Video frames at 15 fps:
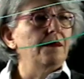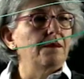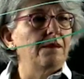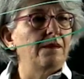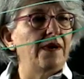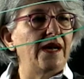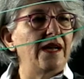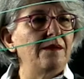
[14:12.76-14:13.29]

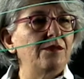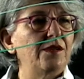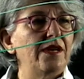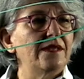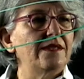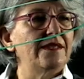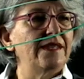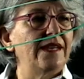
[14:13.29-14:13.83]
My
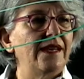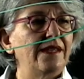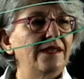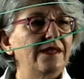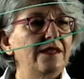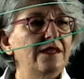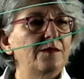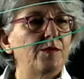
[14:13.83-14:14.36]
blood cell
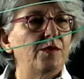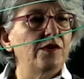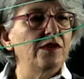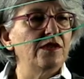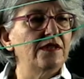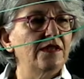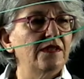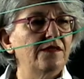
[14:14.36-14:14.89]
is
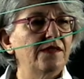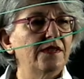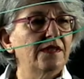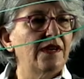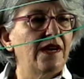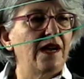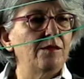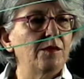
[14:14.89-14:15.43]
poisoned with
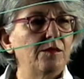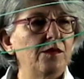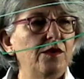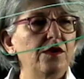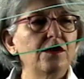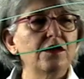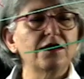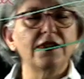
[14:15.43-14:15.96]
carbon
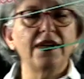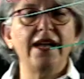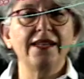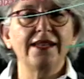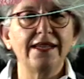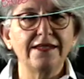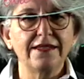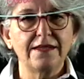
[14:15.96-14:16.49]
monoxide,
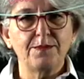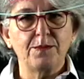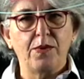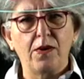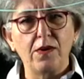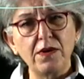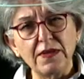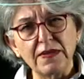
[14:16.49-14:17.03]
and this
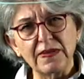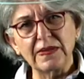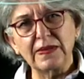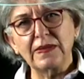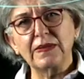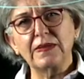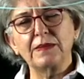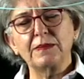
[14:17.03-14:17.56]
poisoned